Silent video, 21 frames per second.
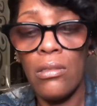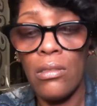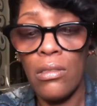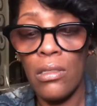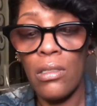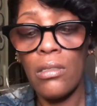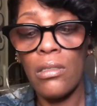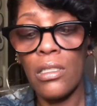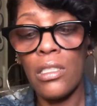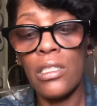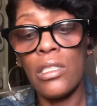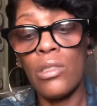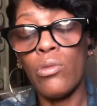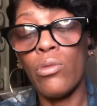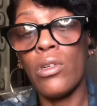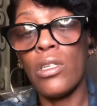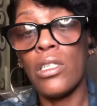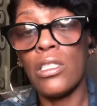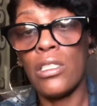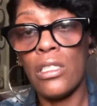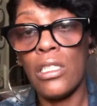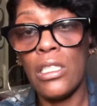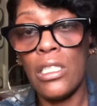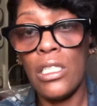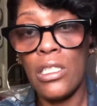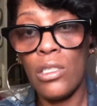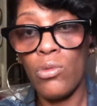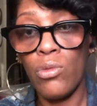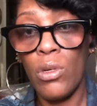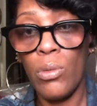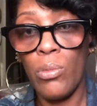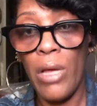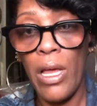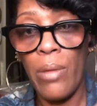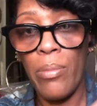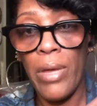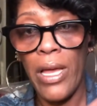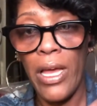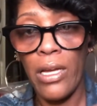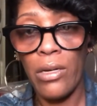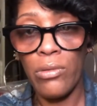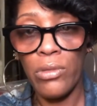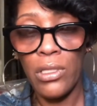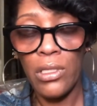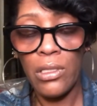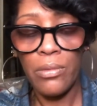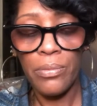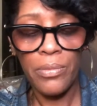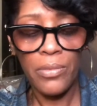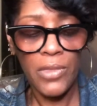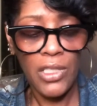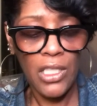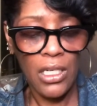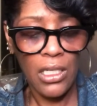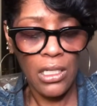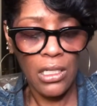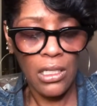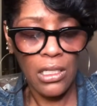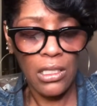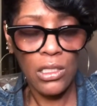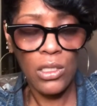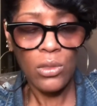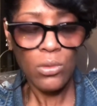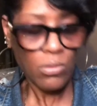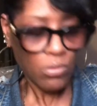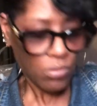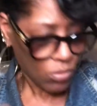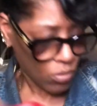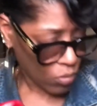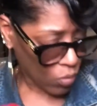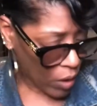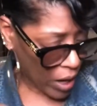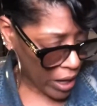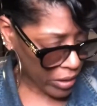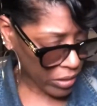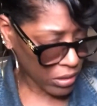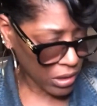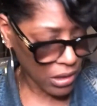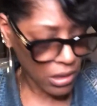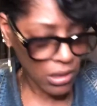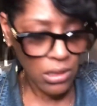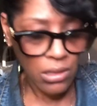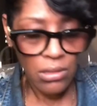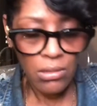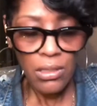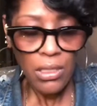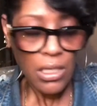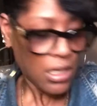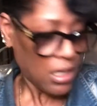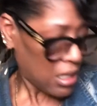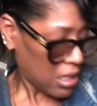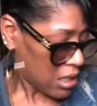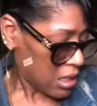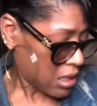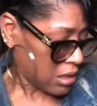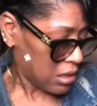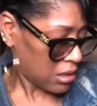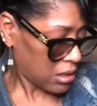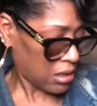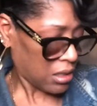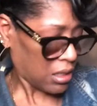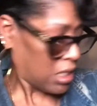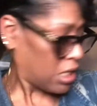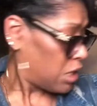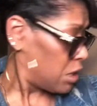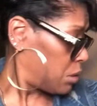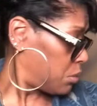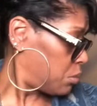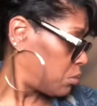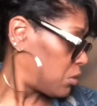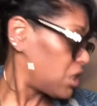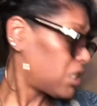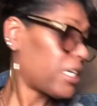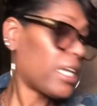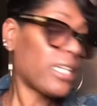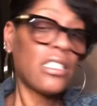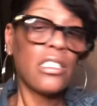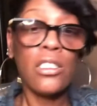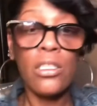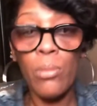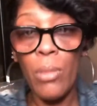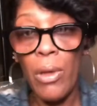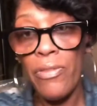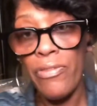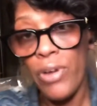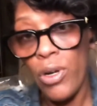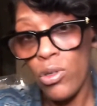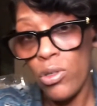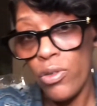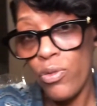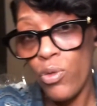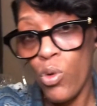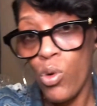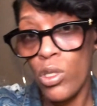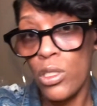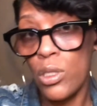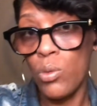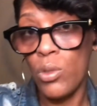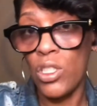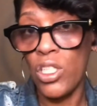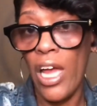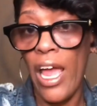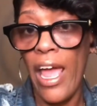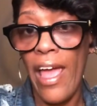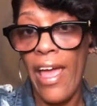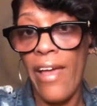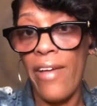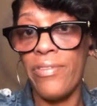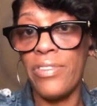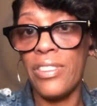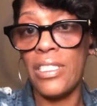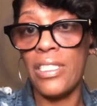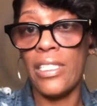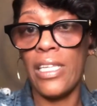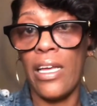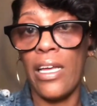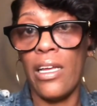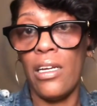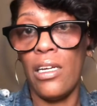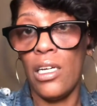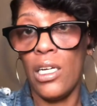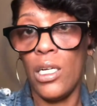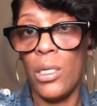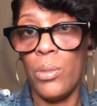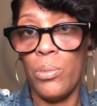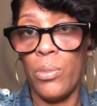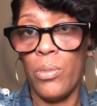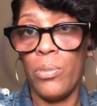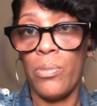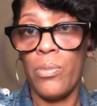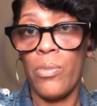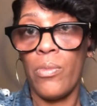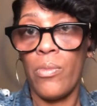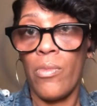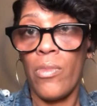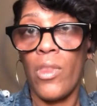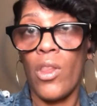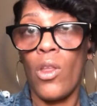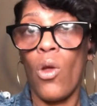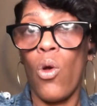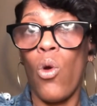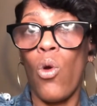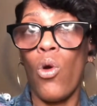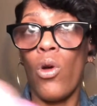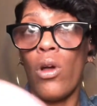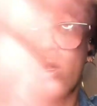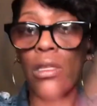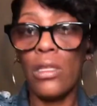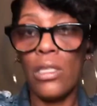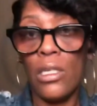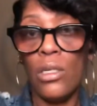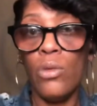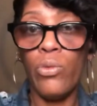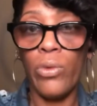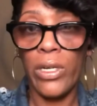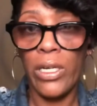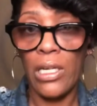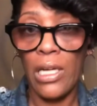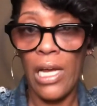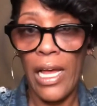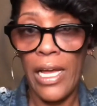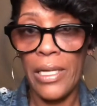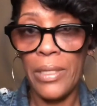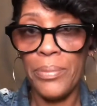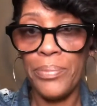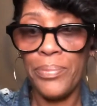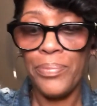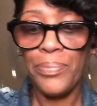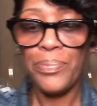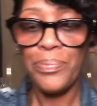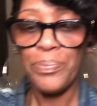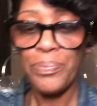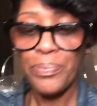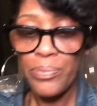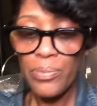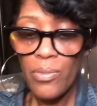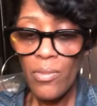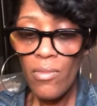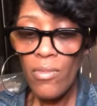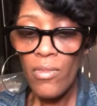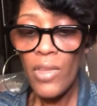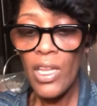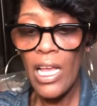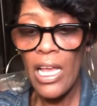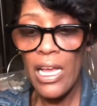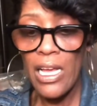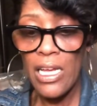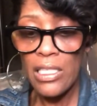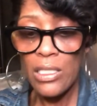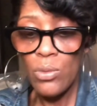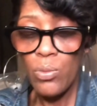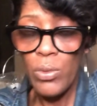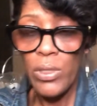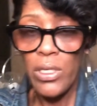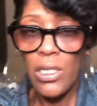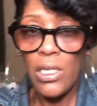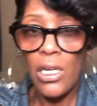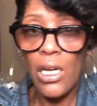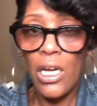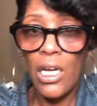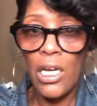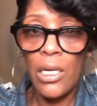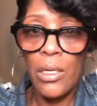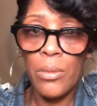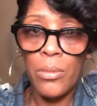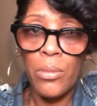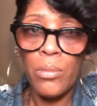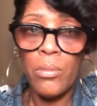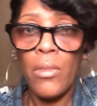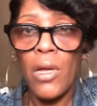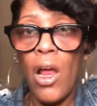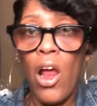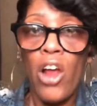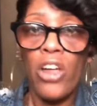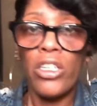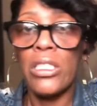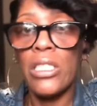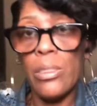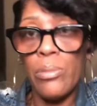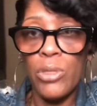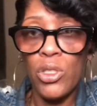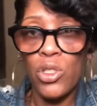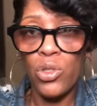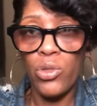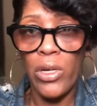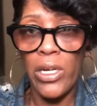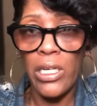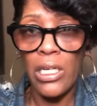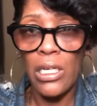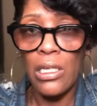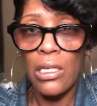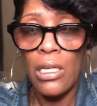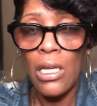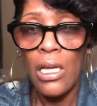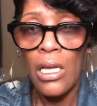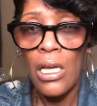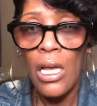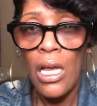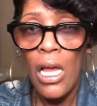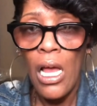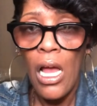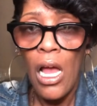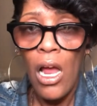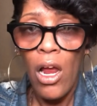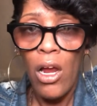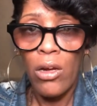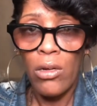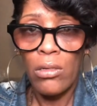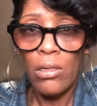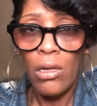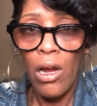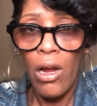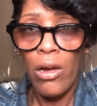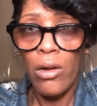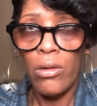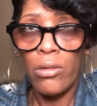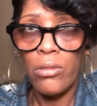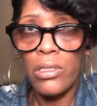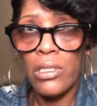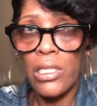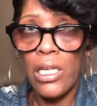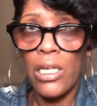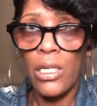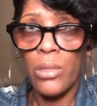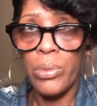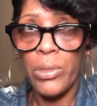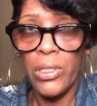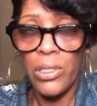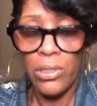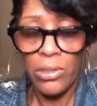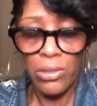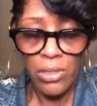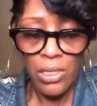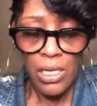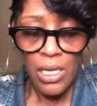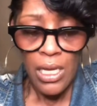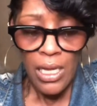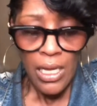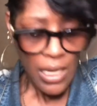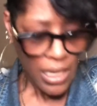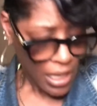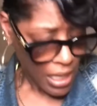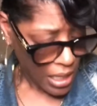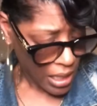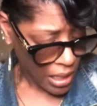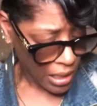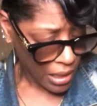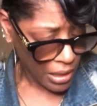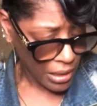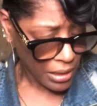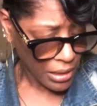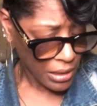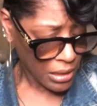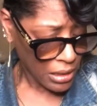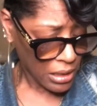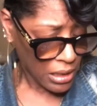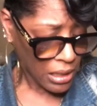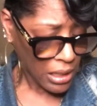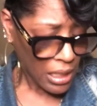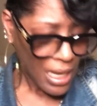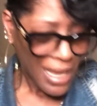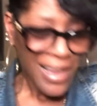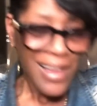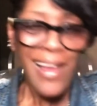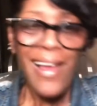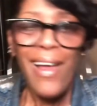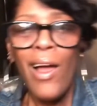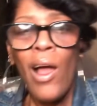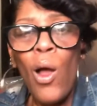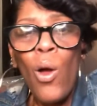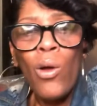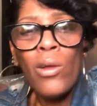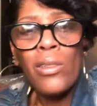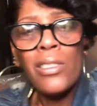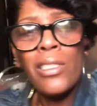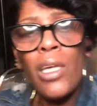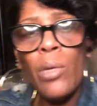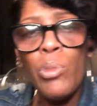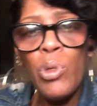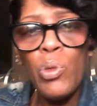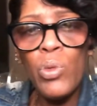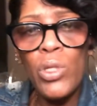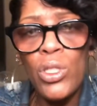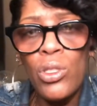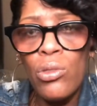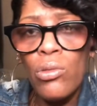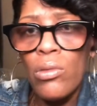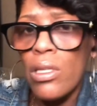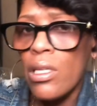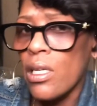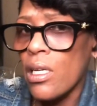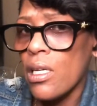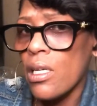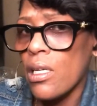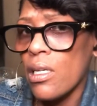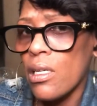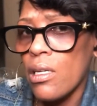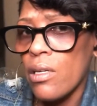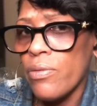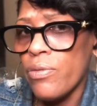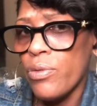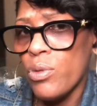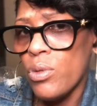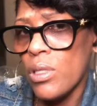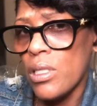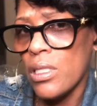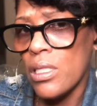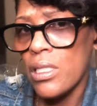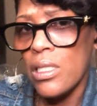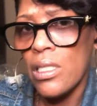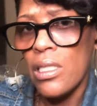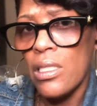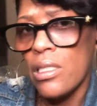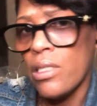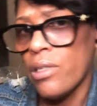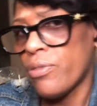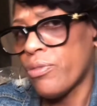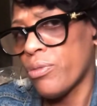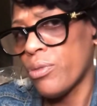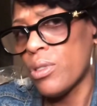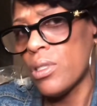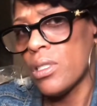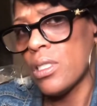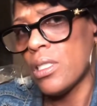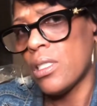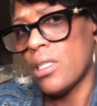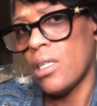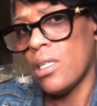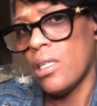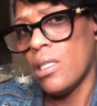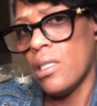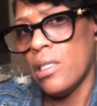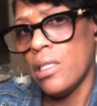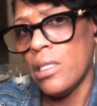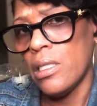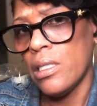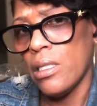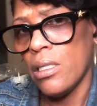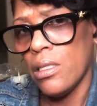because it does run by a battery. Again, it's wireless. It's connected to my phone, of course, which I have set up on ring light as we are demonstrating our setup here. And tell me what you think. If you can see a difference in